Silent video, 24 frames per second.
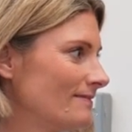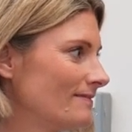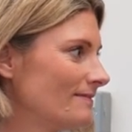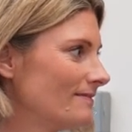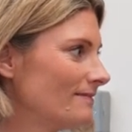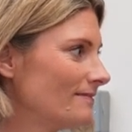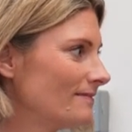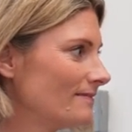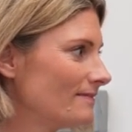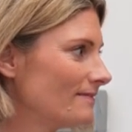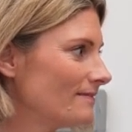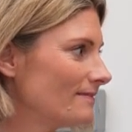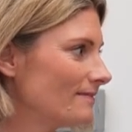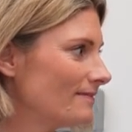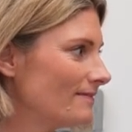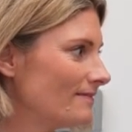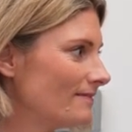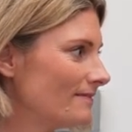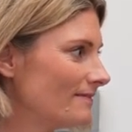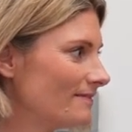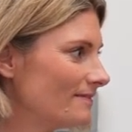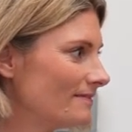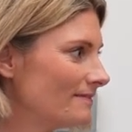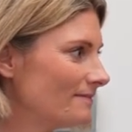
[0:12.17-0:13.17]

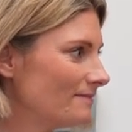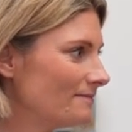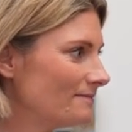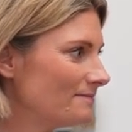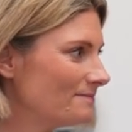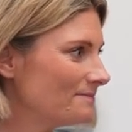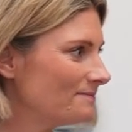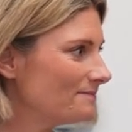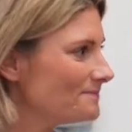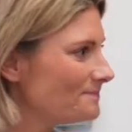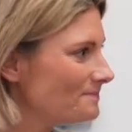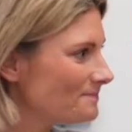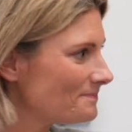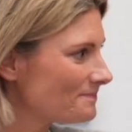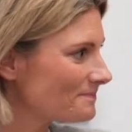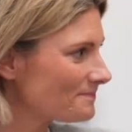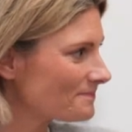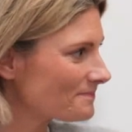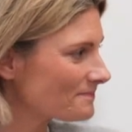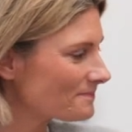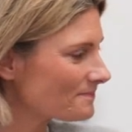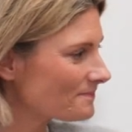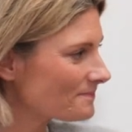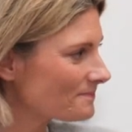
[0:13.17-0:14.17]

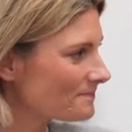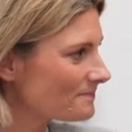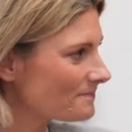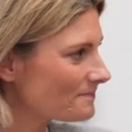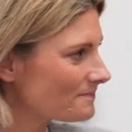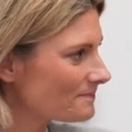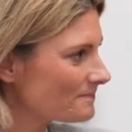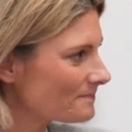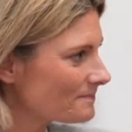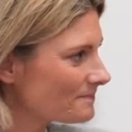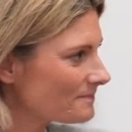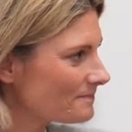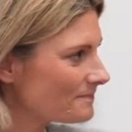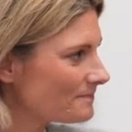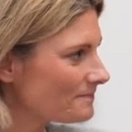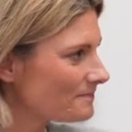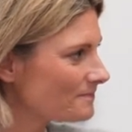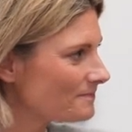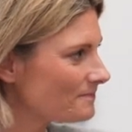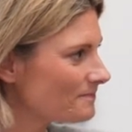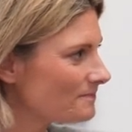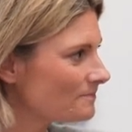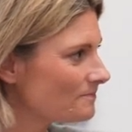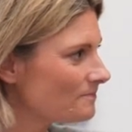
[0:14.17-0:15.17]

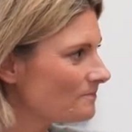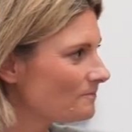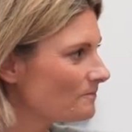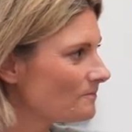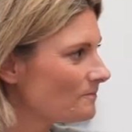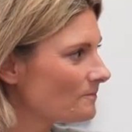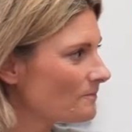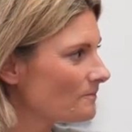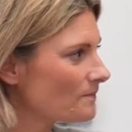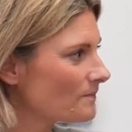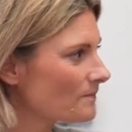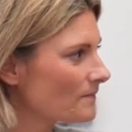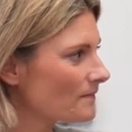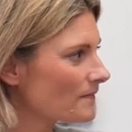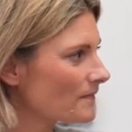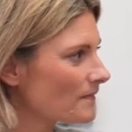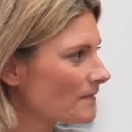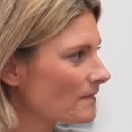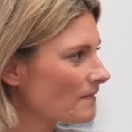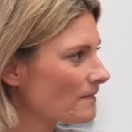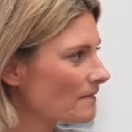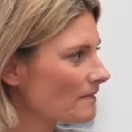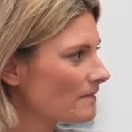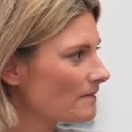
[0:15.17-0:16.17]

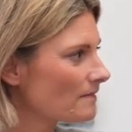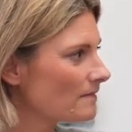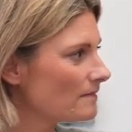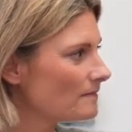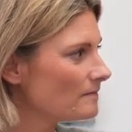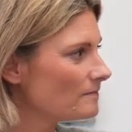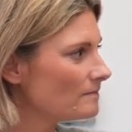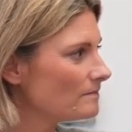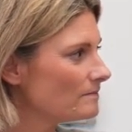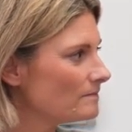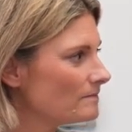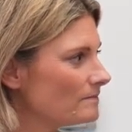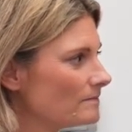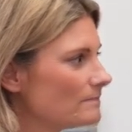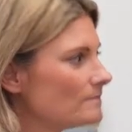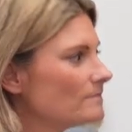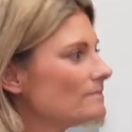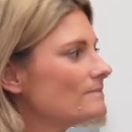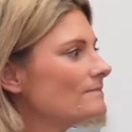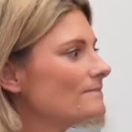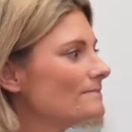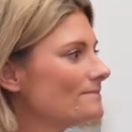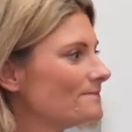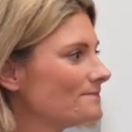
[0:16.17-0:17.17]

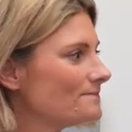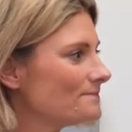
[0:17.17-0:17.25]
This person isn't speaking.